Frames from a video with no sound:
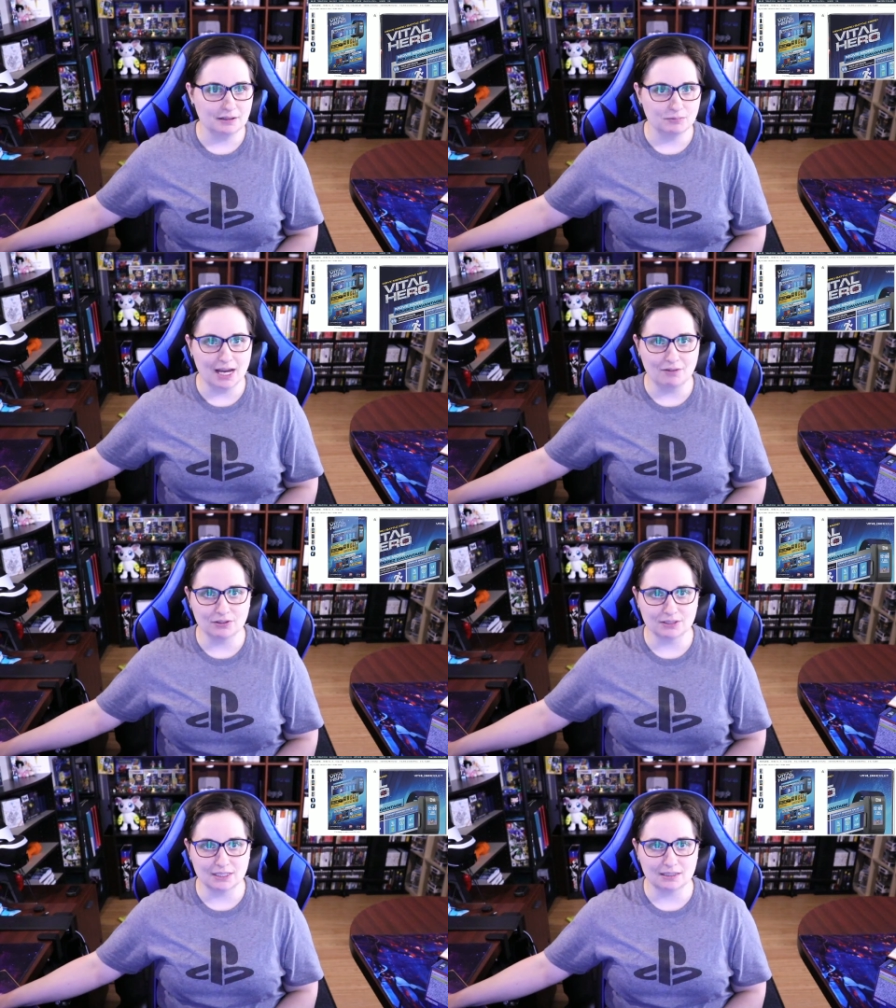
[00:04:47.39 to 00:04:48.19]
We haven't
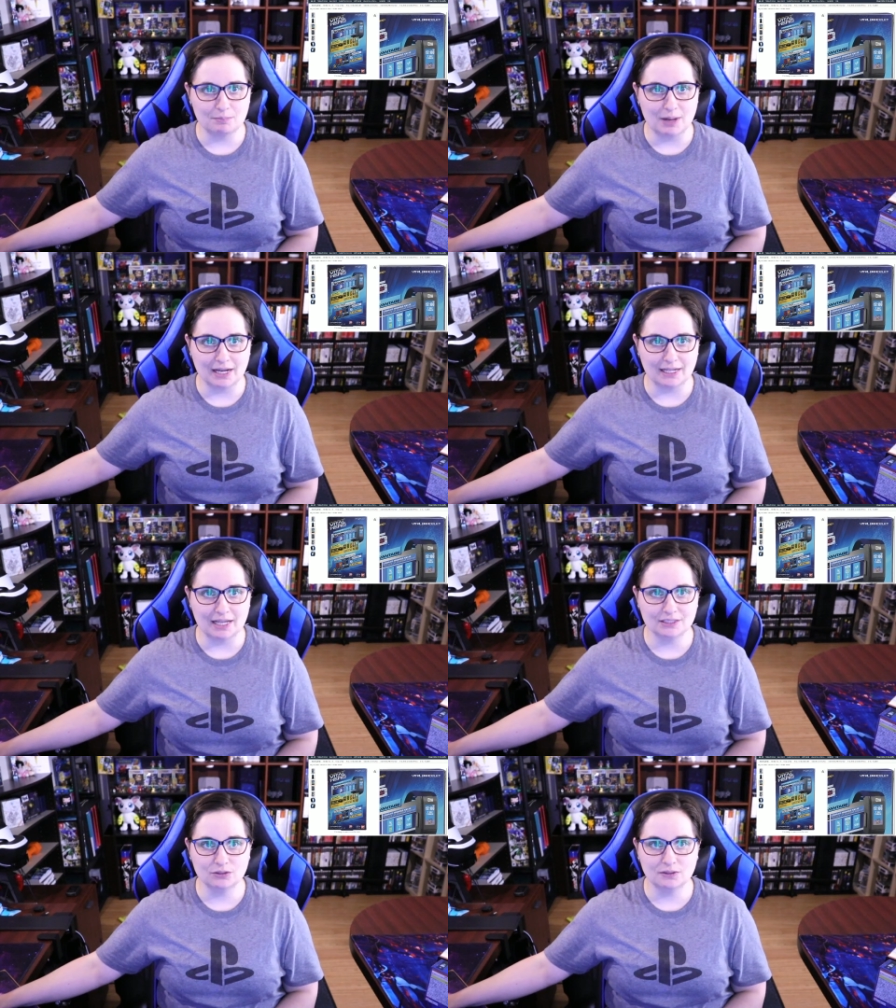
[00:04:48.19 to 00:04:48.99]
looked at the back
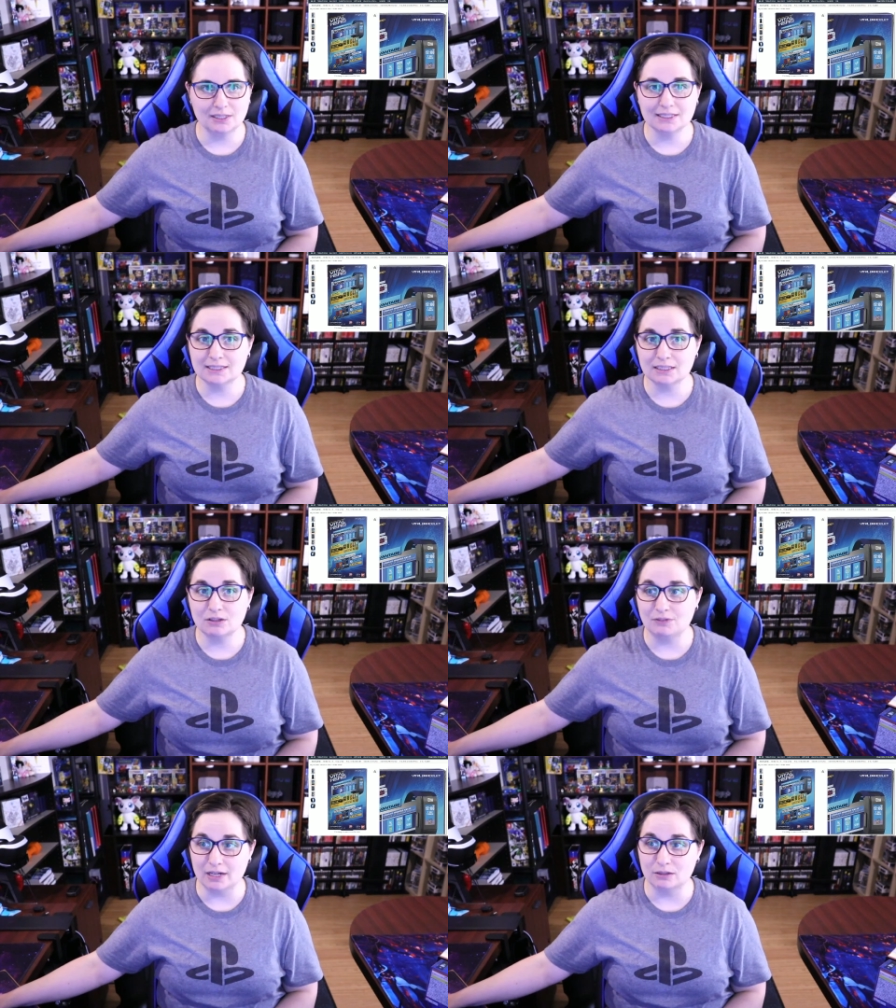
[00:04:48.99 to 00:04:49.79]
yet. So it is
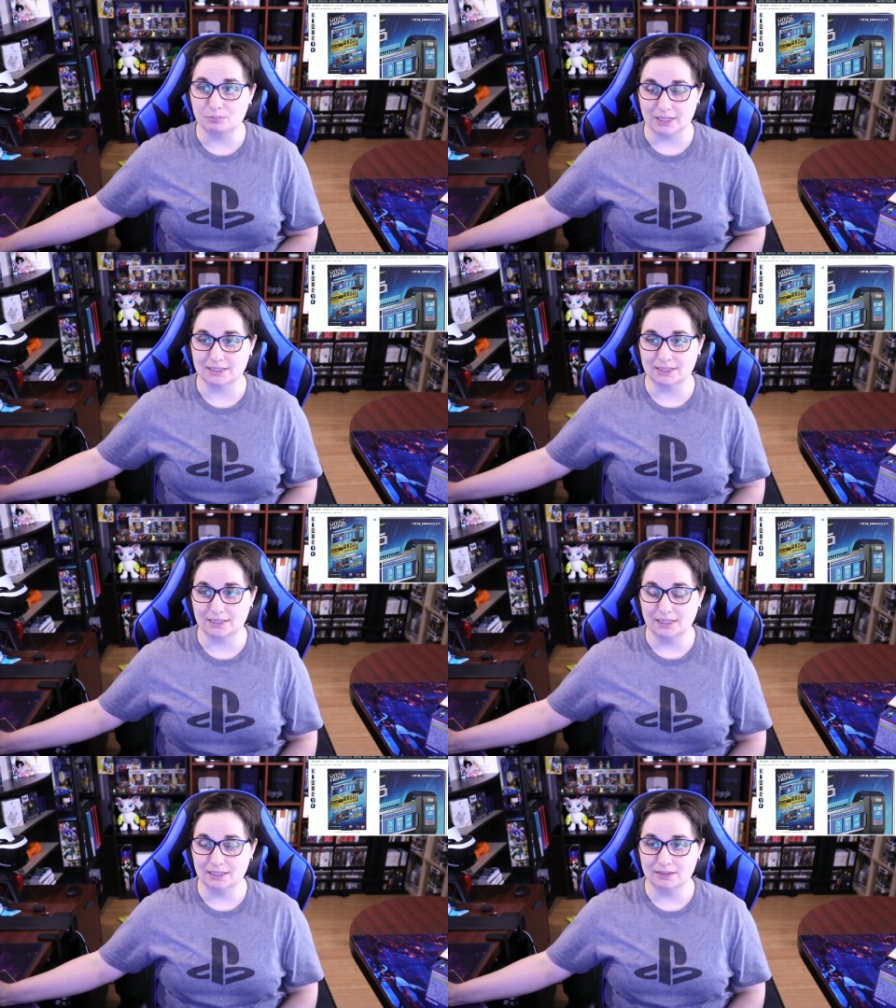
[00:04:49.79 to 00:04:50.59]
still Vital
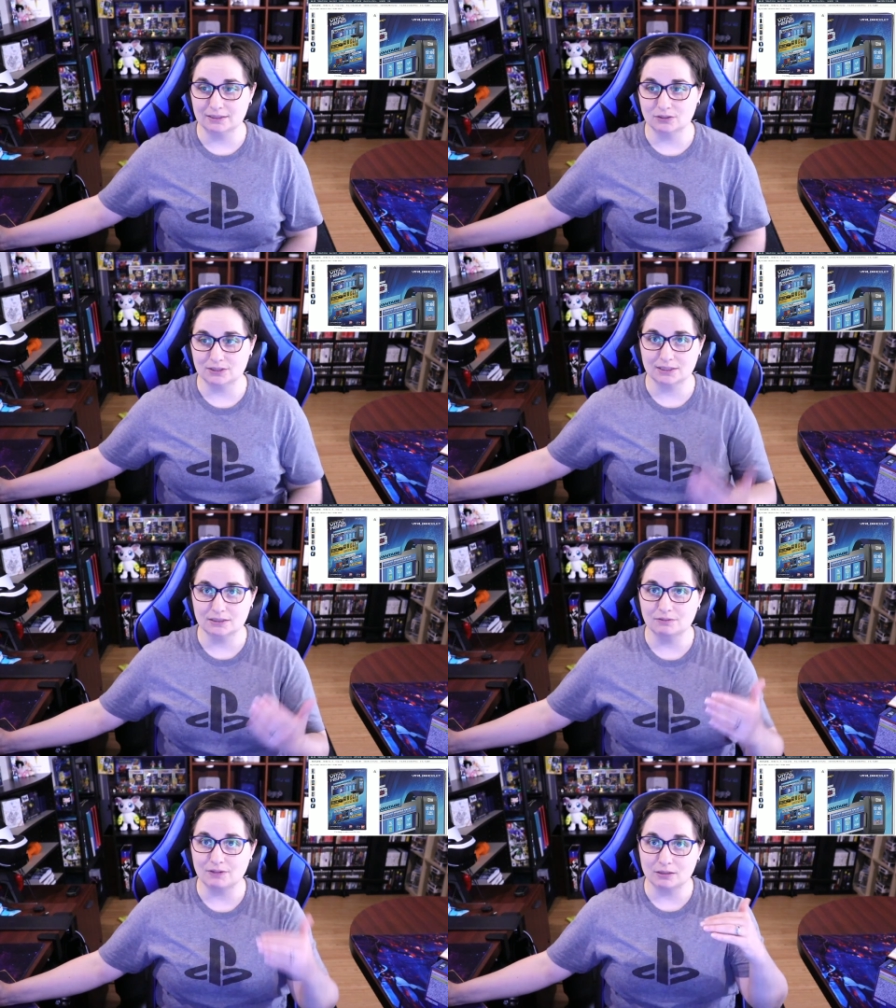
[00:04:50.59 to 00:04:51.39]
Bracelet. So it's still
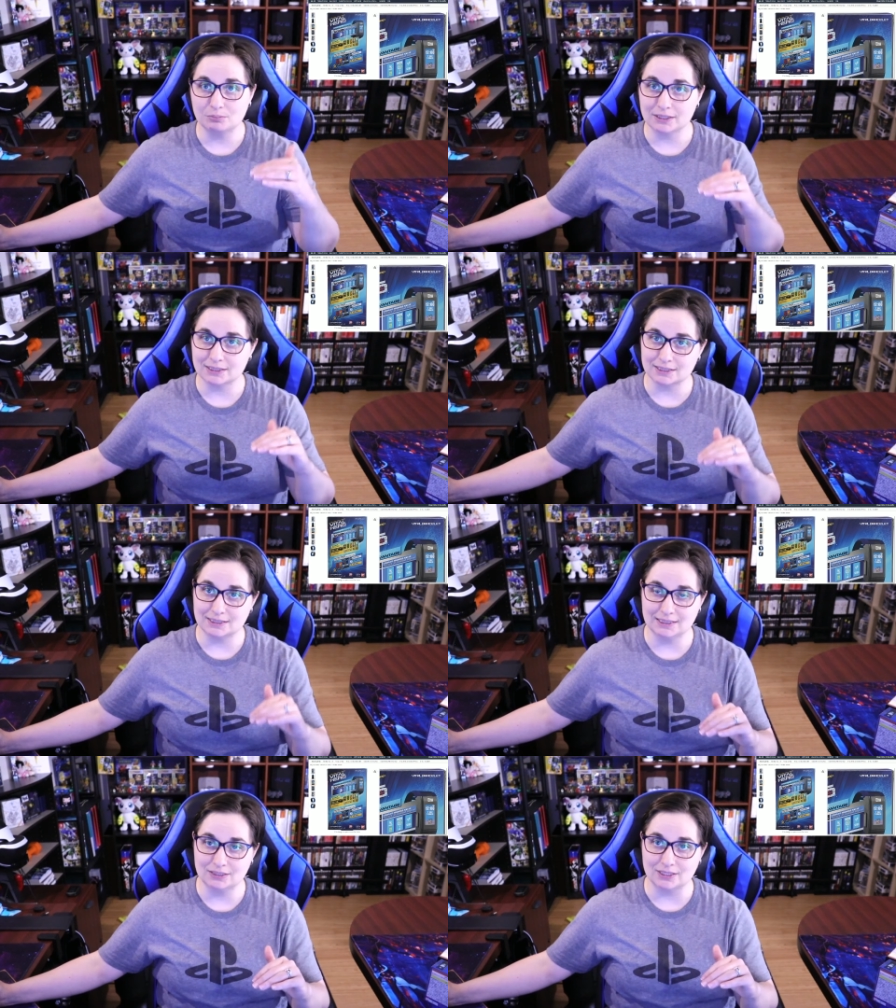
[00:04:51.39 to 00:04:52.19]
the Vital Bracelet
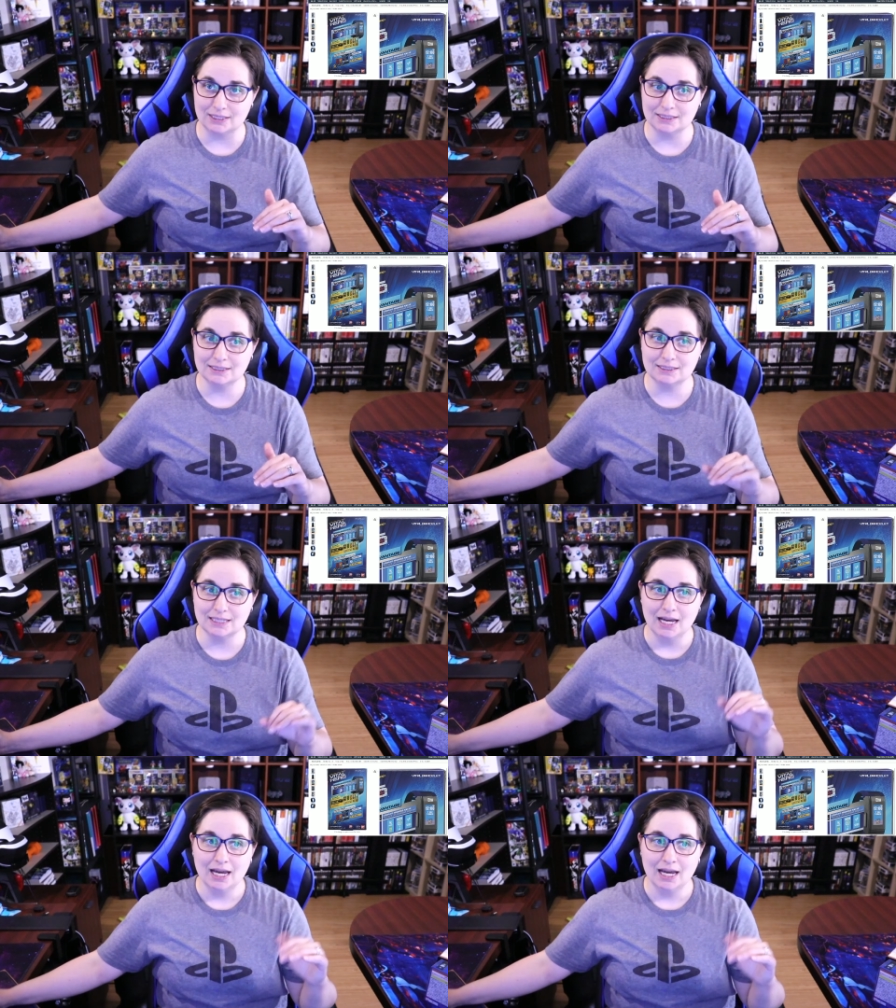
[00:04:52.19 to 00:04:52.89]
series.